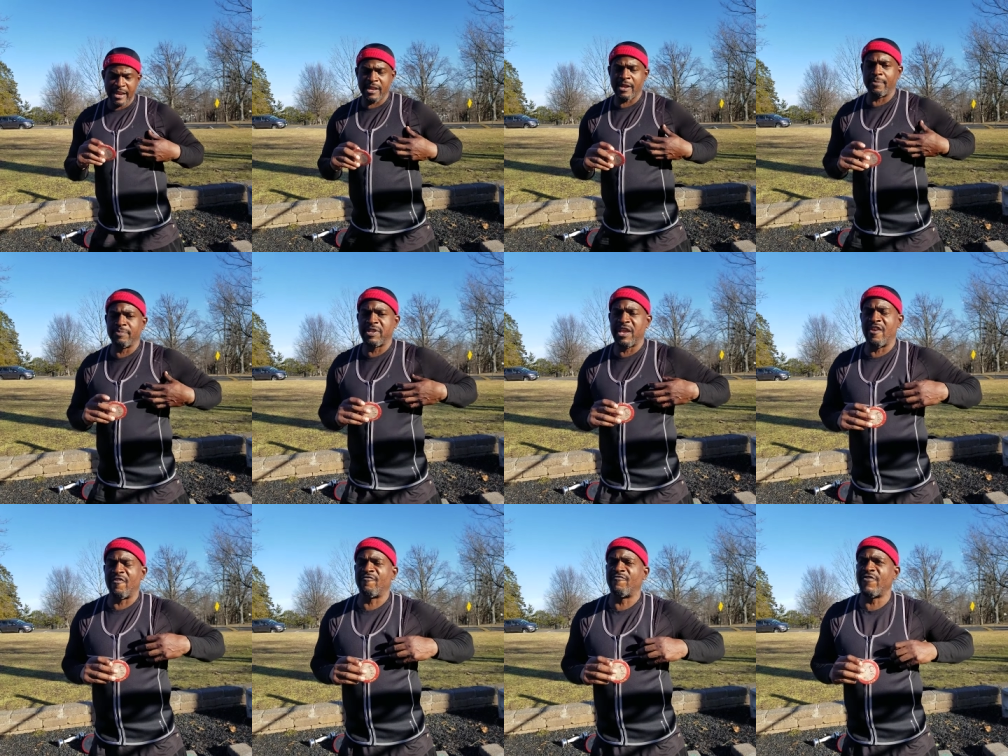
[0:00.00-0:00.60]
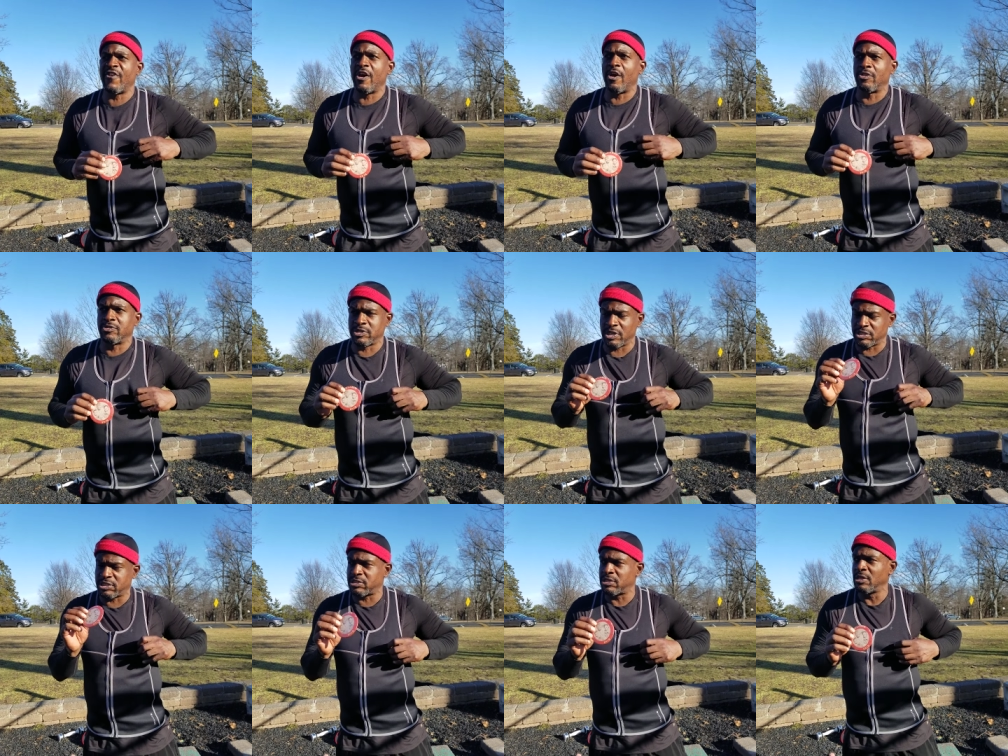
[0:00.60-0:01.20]
it up there, it fell.
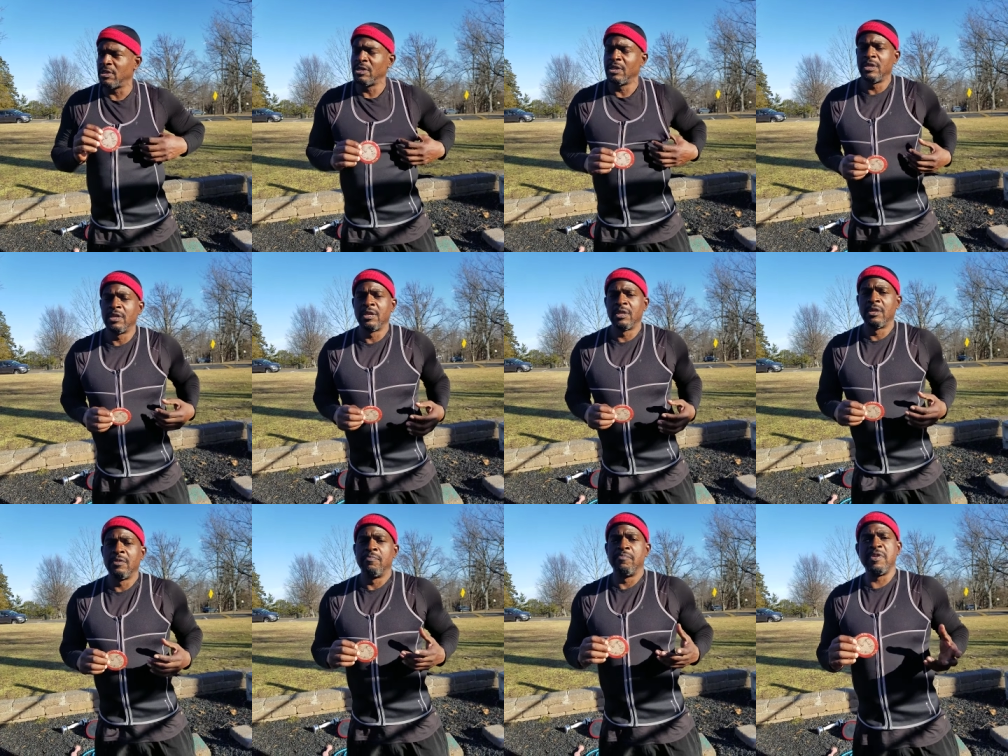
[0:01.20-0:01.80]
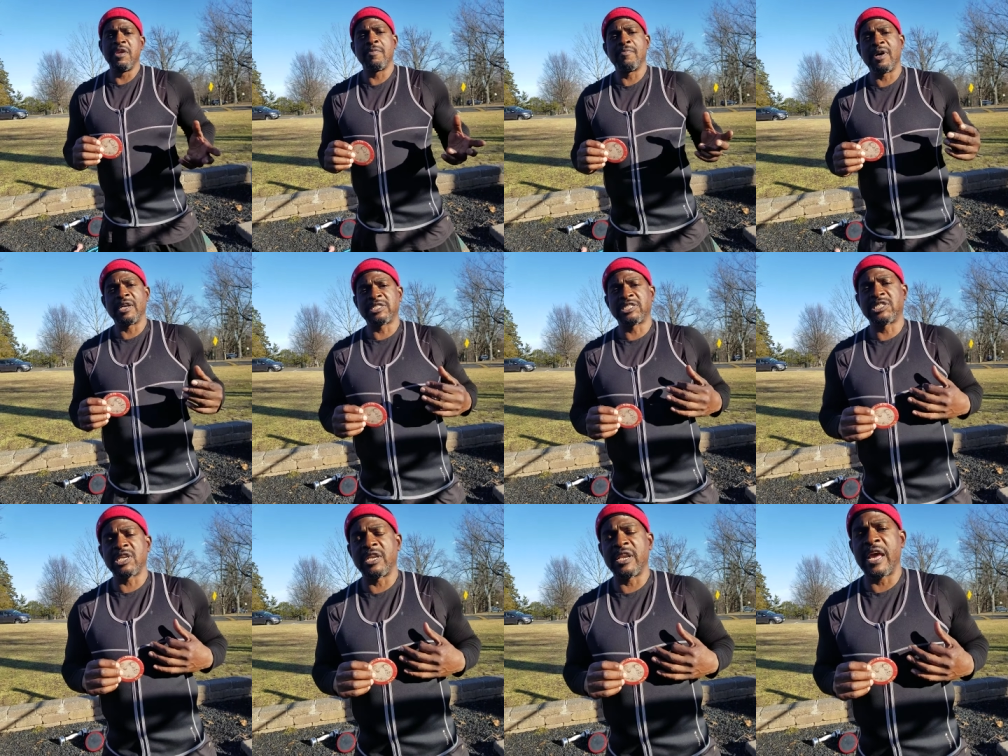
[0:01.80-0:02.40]
This, me and my
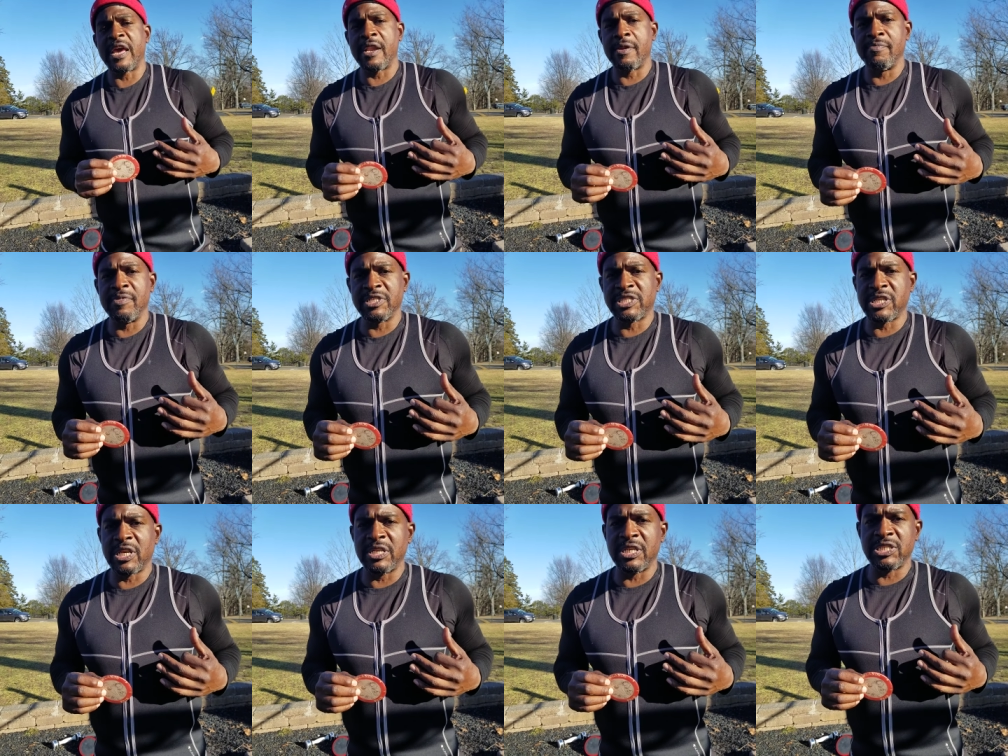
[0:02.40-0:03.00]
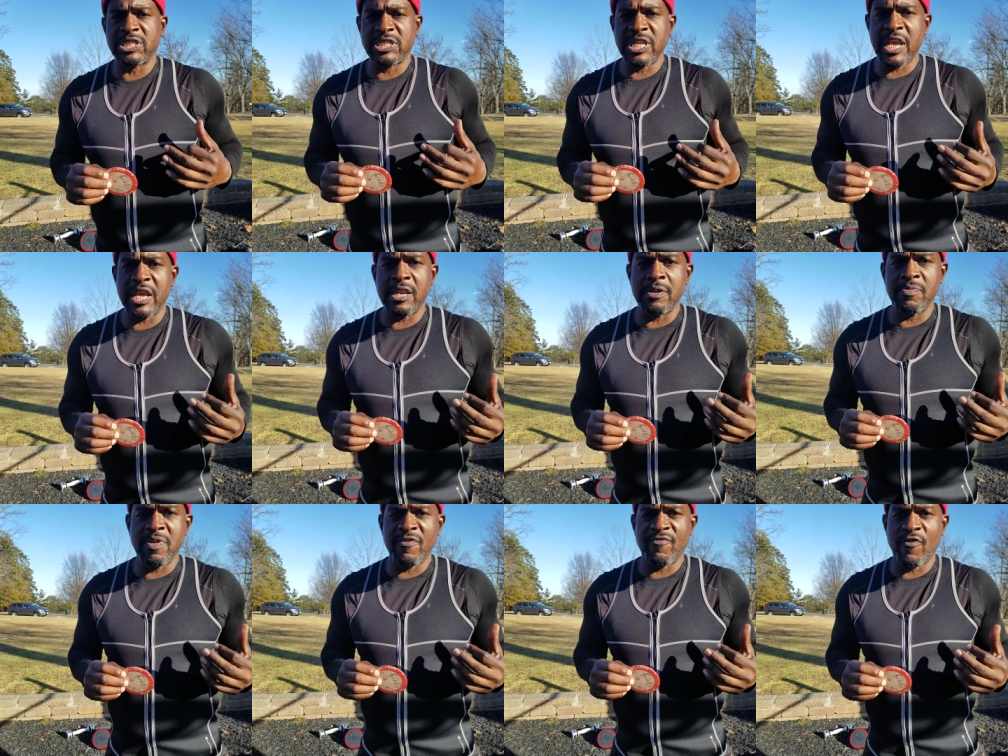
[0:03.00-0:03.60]
son had a
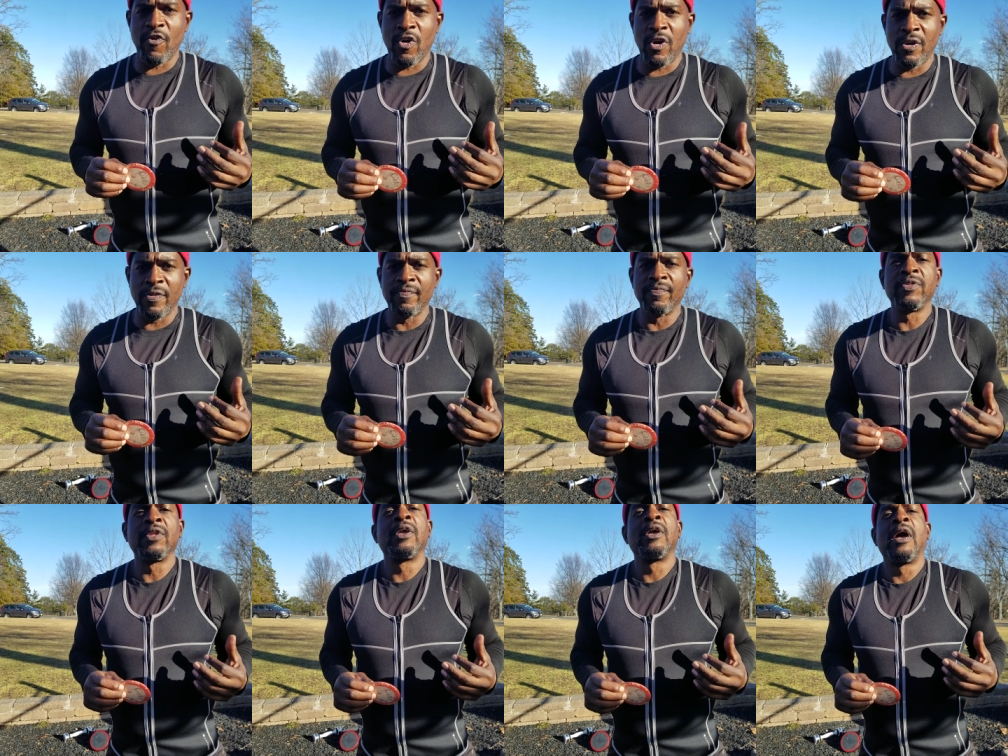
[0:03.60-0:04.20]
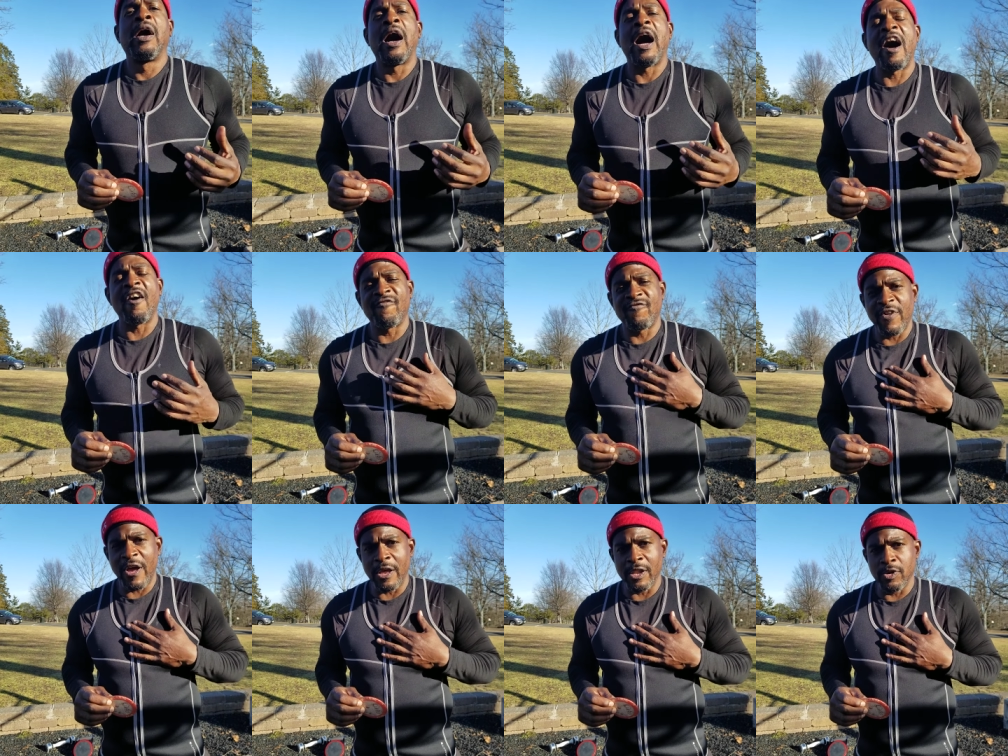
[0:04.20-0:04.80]
misunderstanding before. I
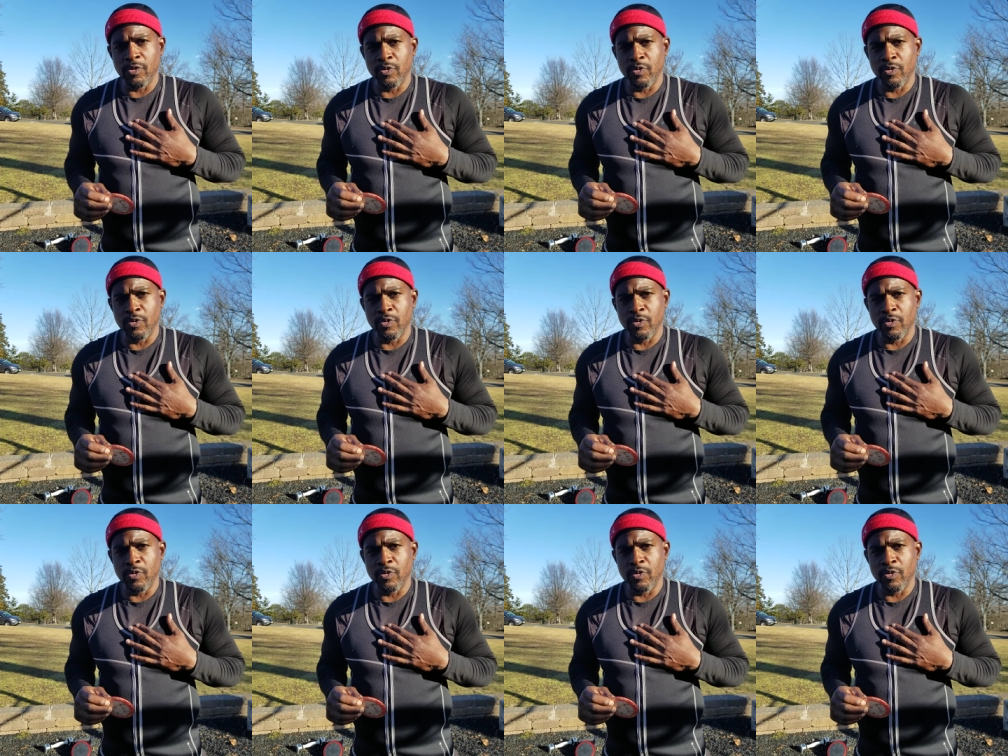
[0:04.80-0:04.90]
finally